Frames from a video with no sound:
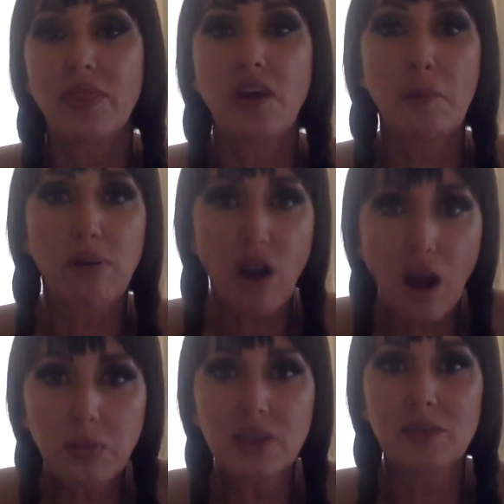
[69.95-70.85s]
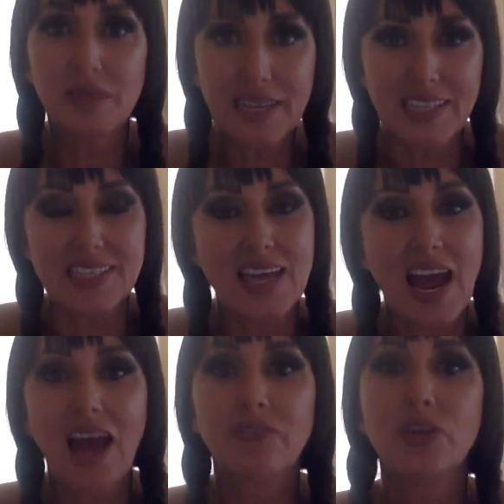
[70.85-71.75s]
The problem is,
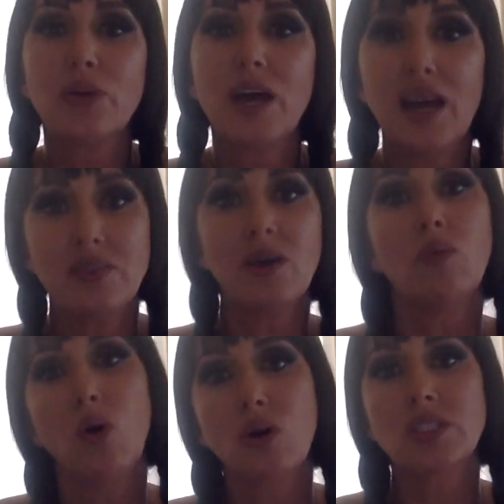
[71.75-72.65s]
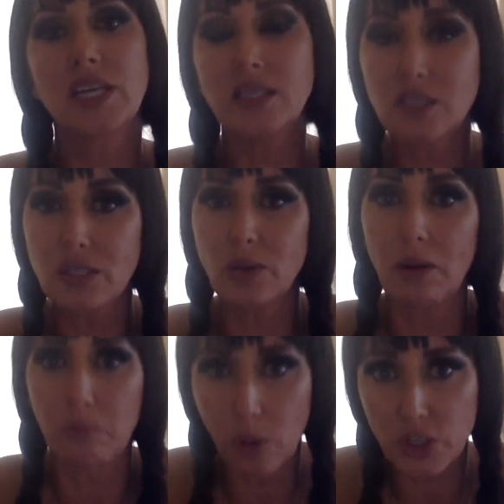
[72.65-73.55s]
have you ever walked into
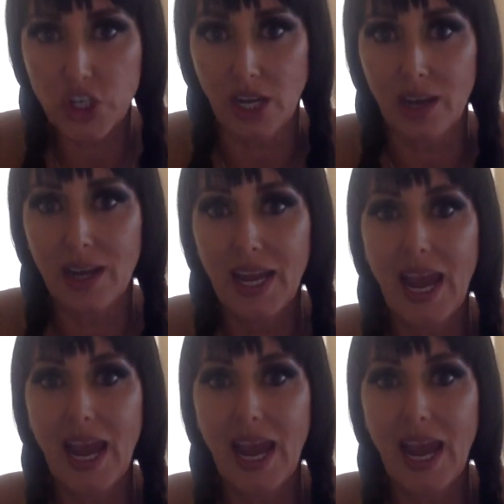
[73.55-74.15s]
a butcher